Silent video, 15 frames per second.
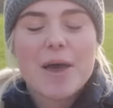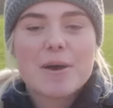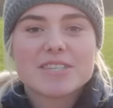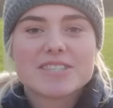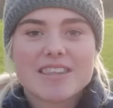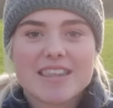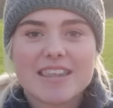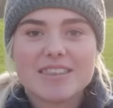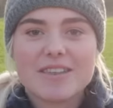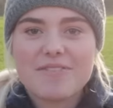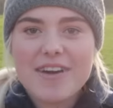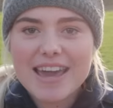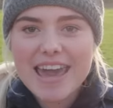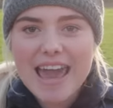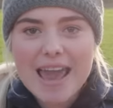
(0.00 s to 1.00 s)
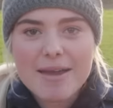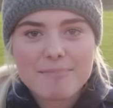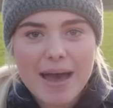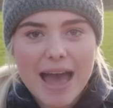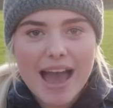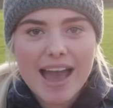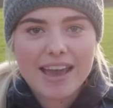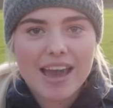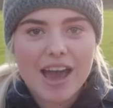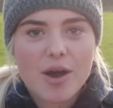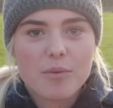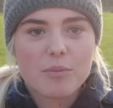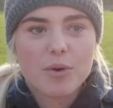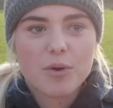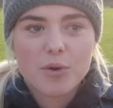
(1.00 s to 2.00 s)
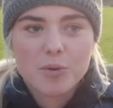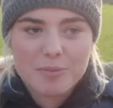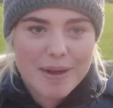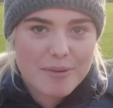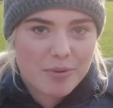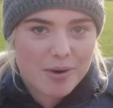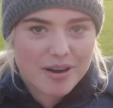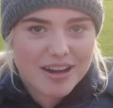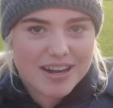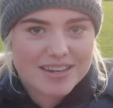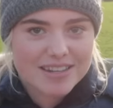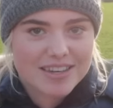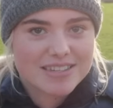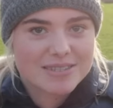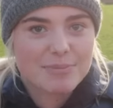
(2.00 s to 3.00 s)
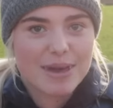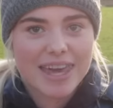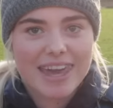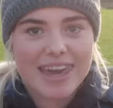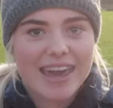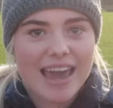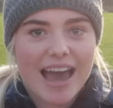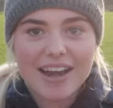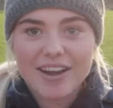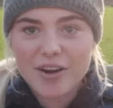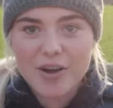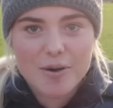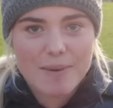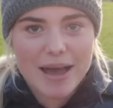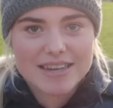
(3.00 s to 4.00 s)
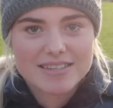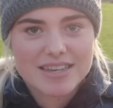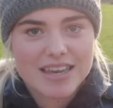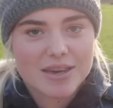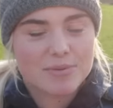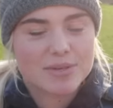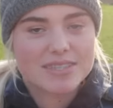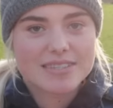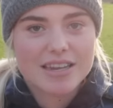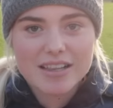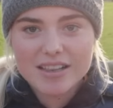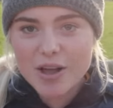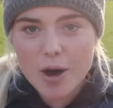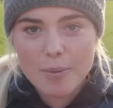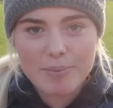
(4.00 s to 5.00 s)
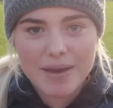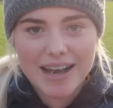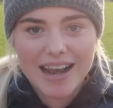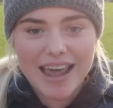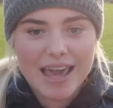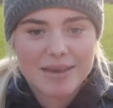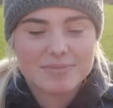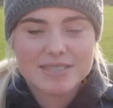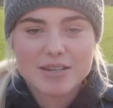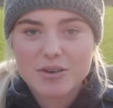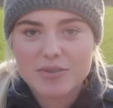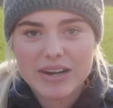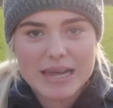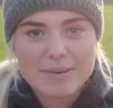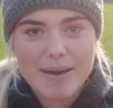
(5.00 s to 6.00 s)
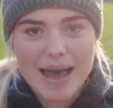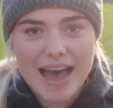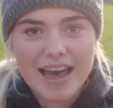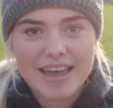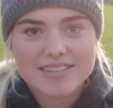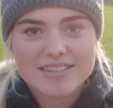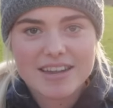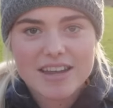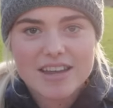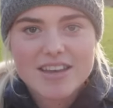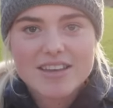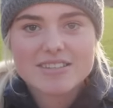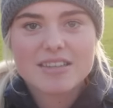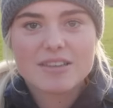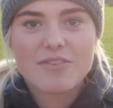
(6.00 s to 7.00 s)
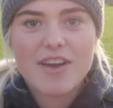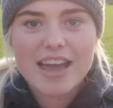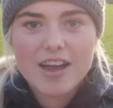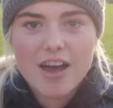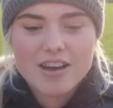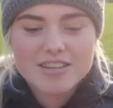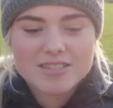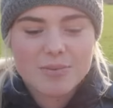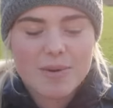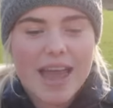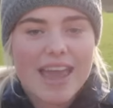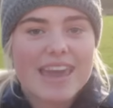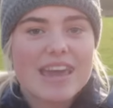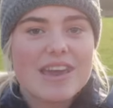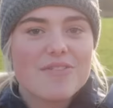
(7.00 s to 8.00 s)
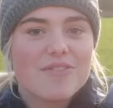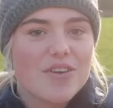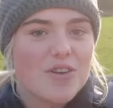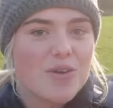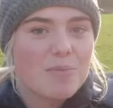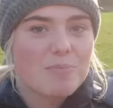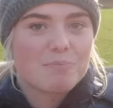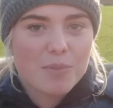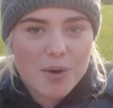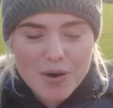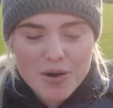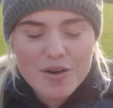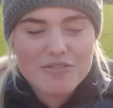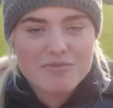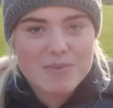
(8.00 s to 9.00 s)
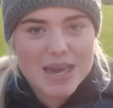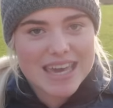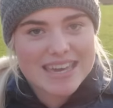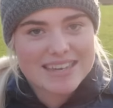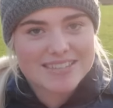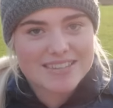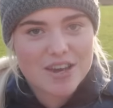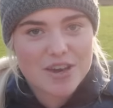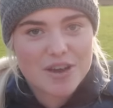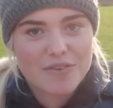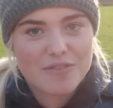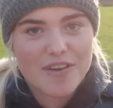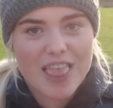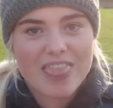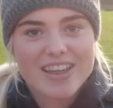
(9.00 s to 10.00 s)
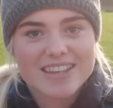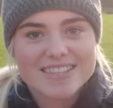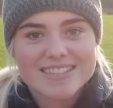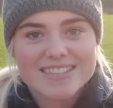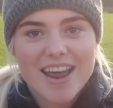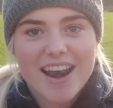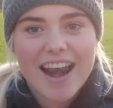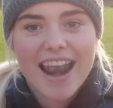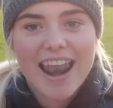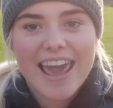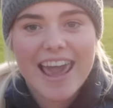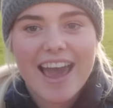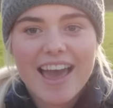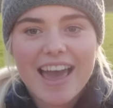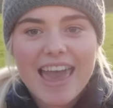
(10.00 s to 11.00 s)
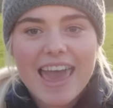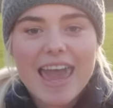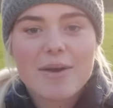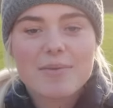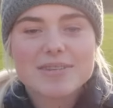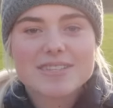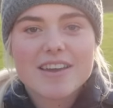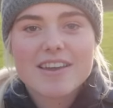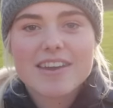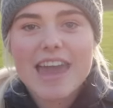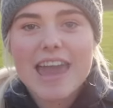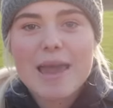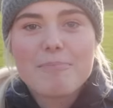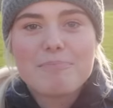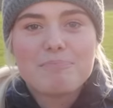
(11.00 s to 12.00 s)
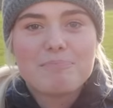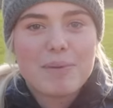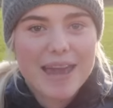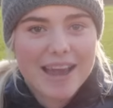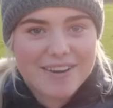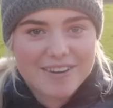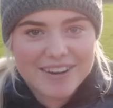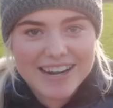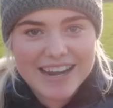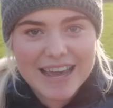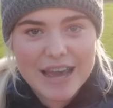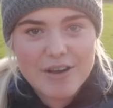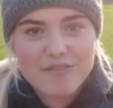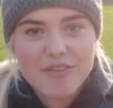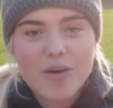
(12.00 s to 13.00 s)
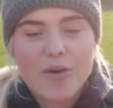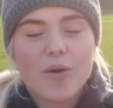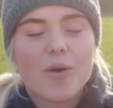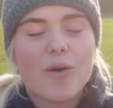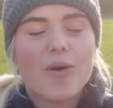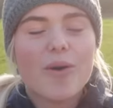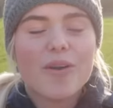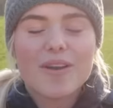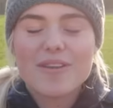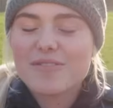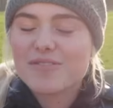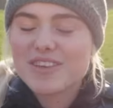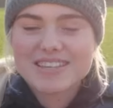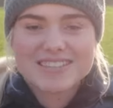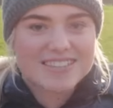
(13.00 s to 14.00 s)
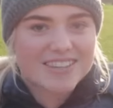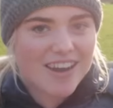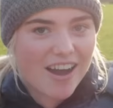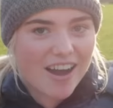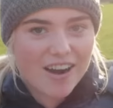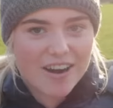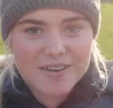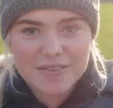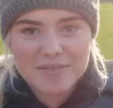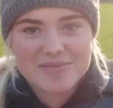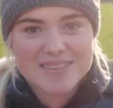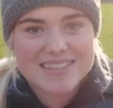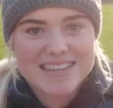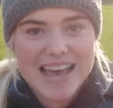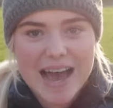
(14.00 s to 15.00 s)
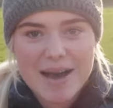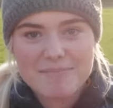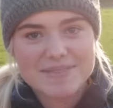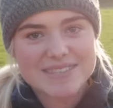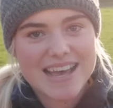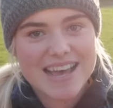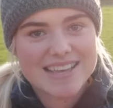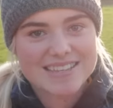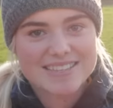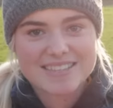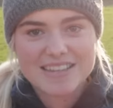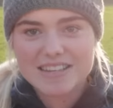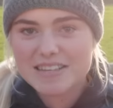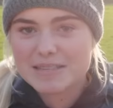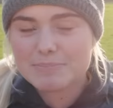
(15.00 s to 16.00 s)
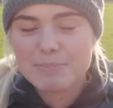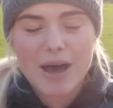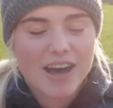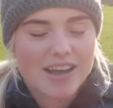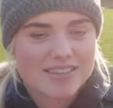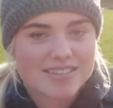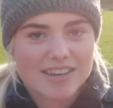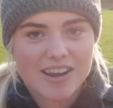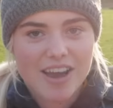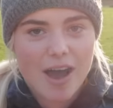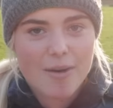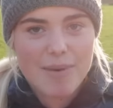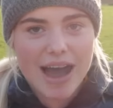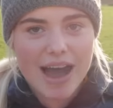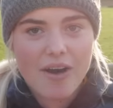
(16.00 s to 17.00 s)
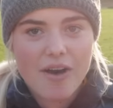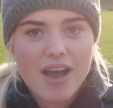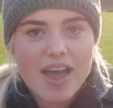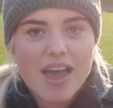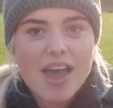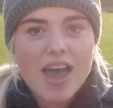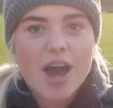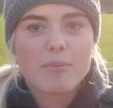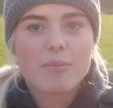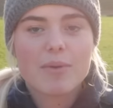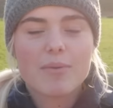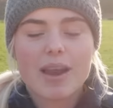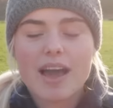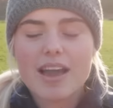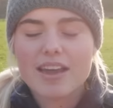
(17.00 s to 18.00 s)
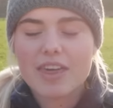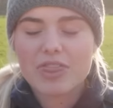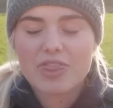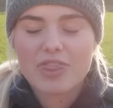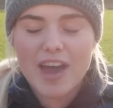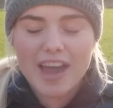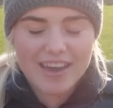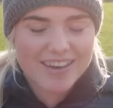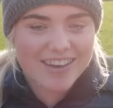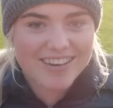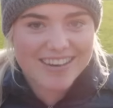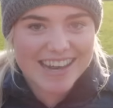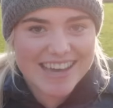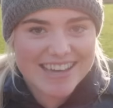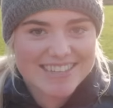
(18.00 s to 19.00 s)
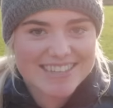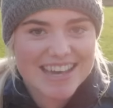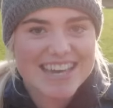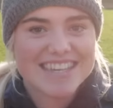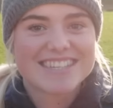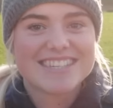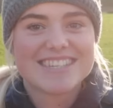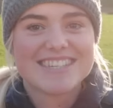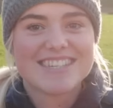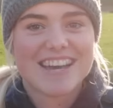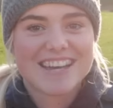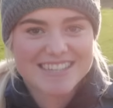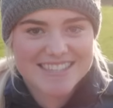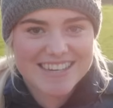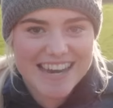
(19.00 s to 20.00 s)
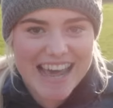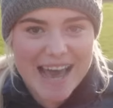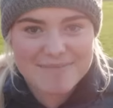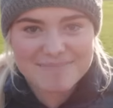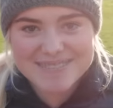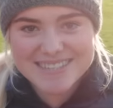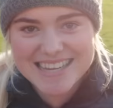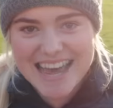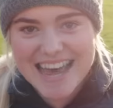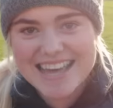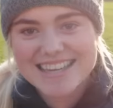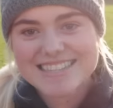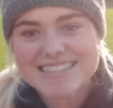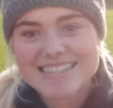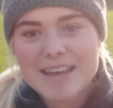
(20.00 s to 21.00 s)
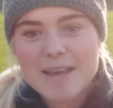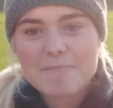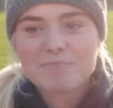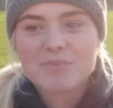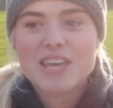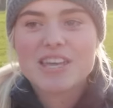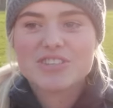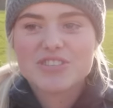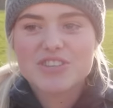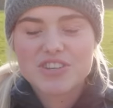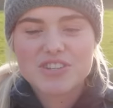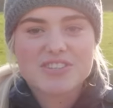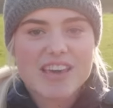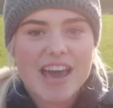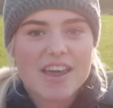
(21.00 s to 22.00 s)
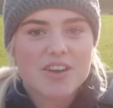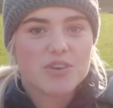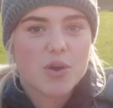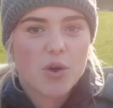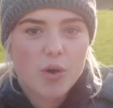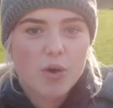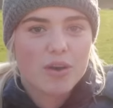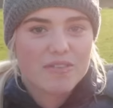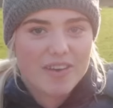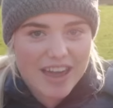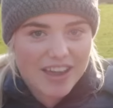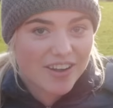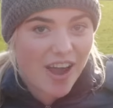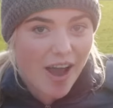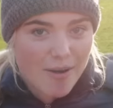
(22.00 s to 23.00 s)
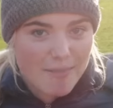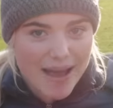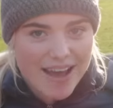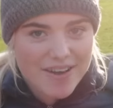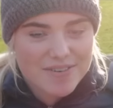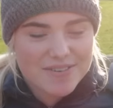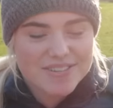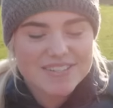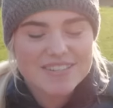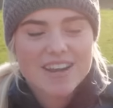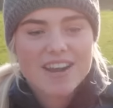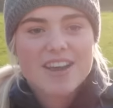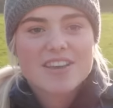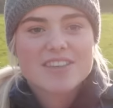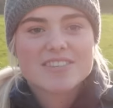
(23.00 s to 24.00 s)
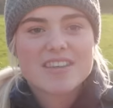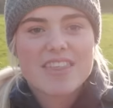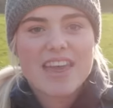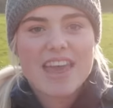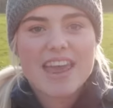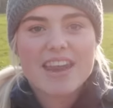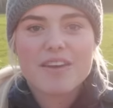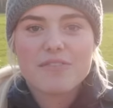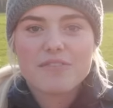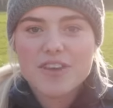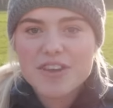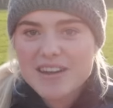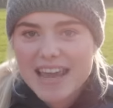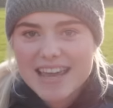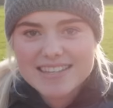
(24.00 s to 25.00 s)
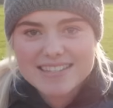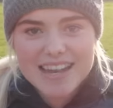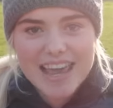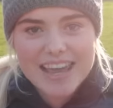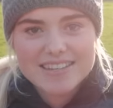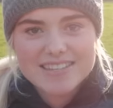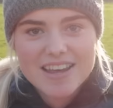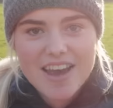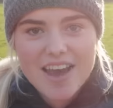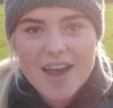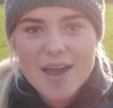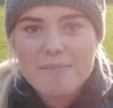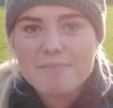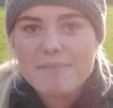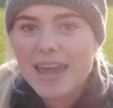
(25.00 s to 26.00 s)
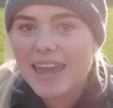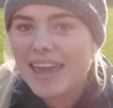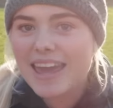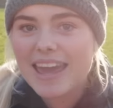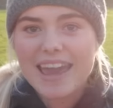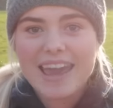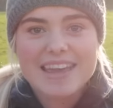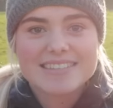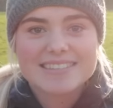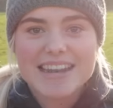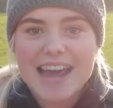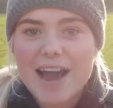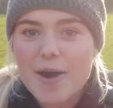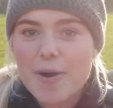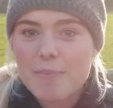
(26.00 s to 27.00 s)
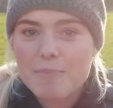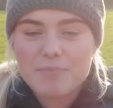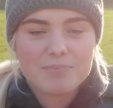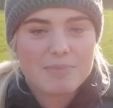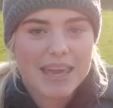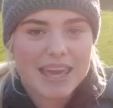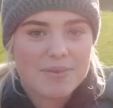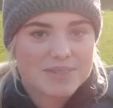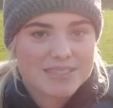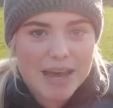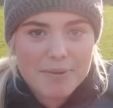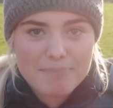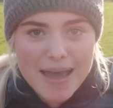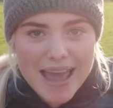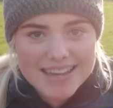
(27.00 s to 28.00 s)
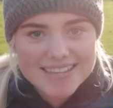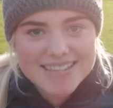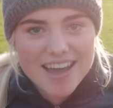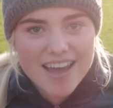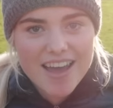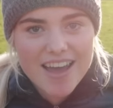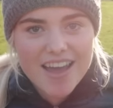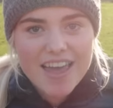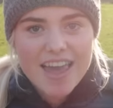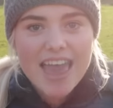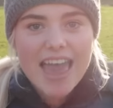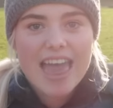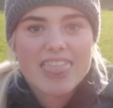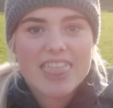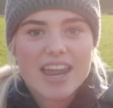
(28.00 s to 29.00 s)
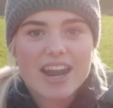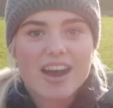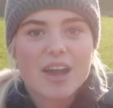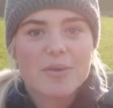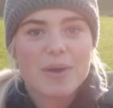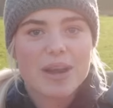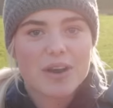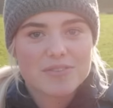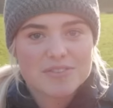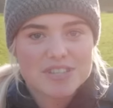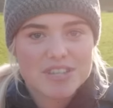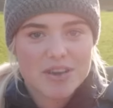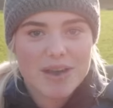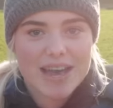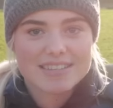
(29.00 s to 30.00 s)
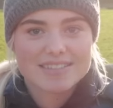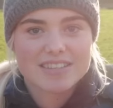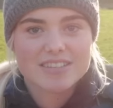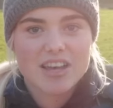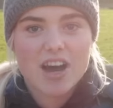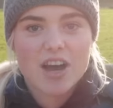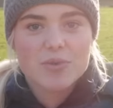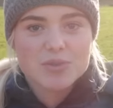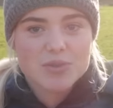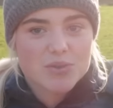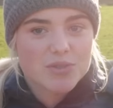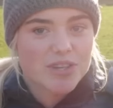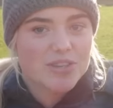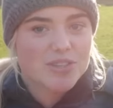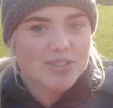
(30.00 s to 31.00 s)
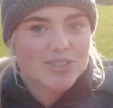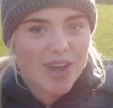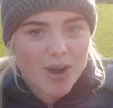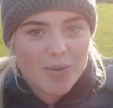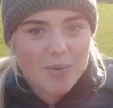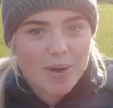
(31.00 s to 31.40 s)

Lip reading: So then the vet came back and we were all a bit worried because Mickey hadn't got better, he was still hopping lame, still really bad. So the vet cut away even more of Mickey's hoof and then suddenly it was like a big relief. All of this gunk from this abscess and this pus had come out, and we were like, thank goodness it's just an abscess. It's just that not all of it had come out. So then a few days later, Mickey was now better. And then I went off to the US because I was also so